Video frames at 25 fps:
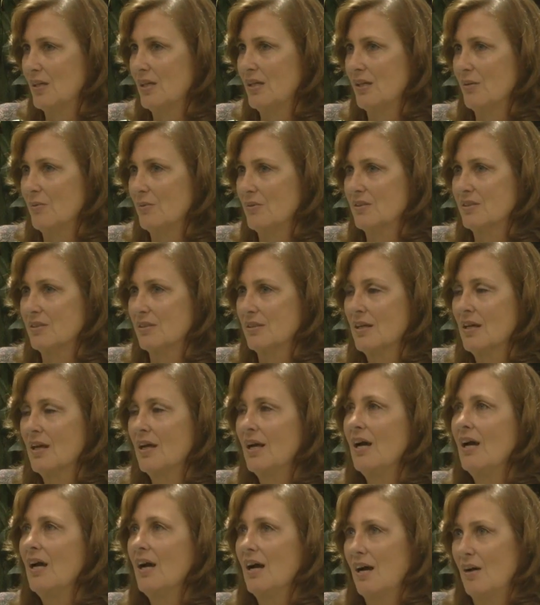It was
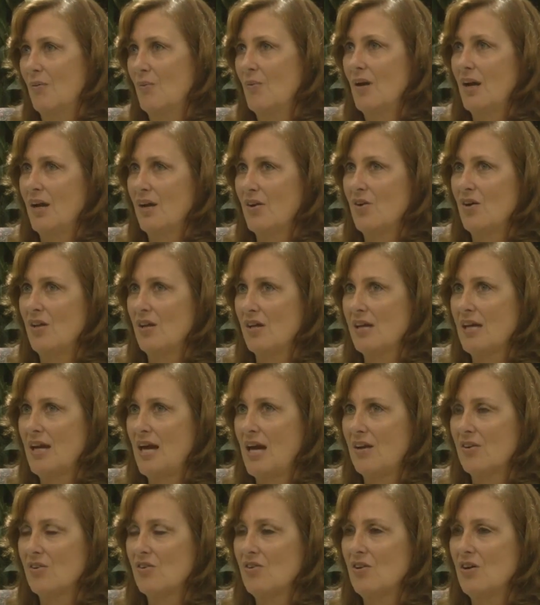what I call a
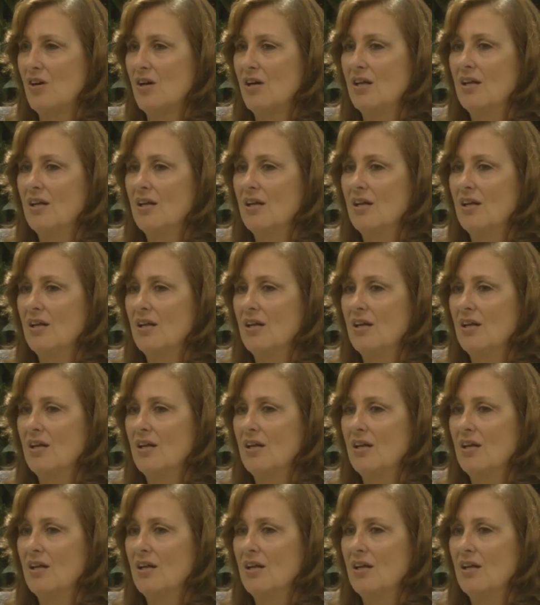cattle call.